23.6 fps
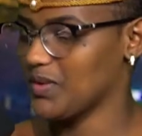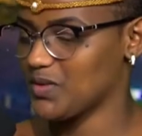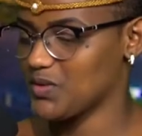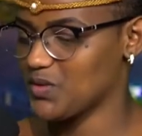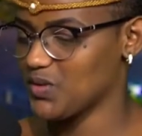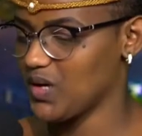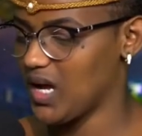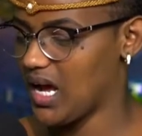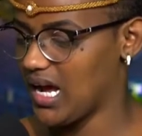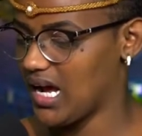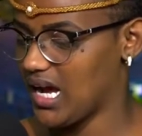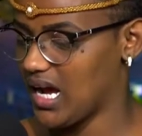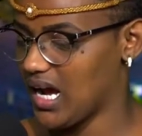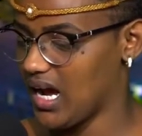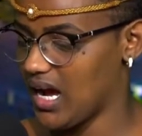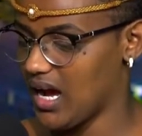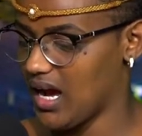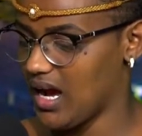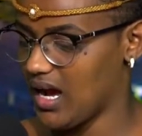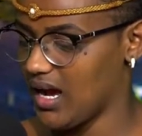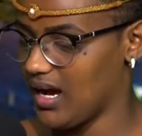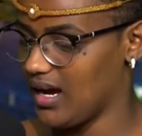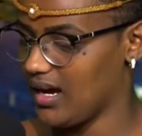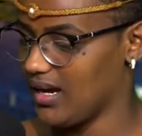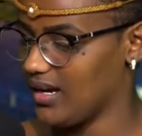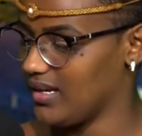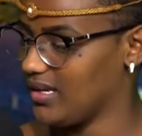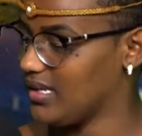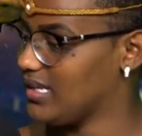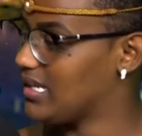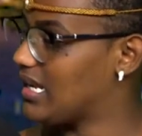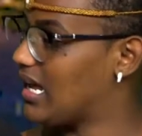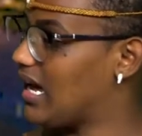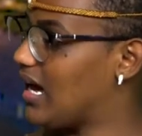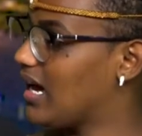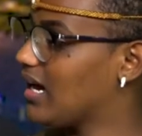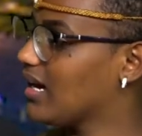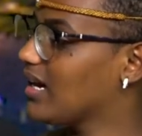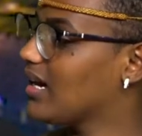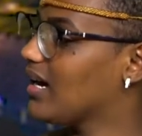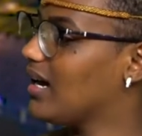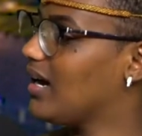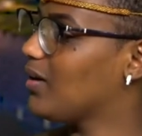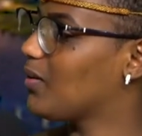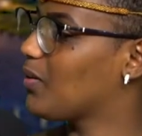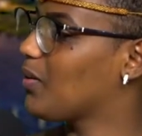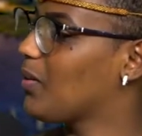bacuranga
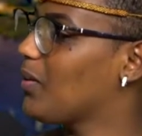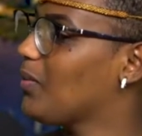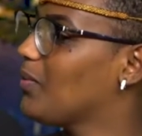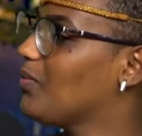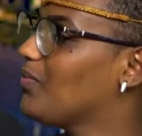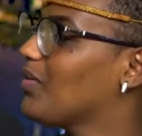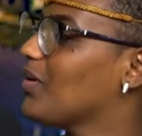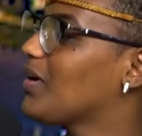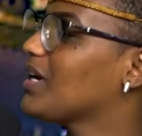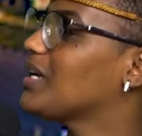inanga ko bumva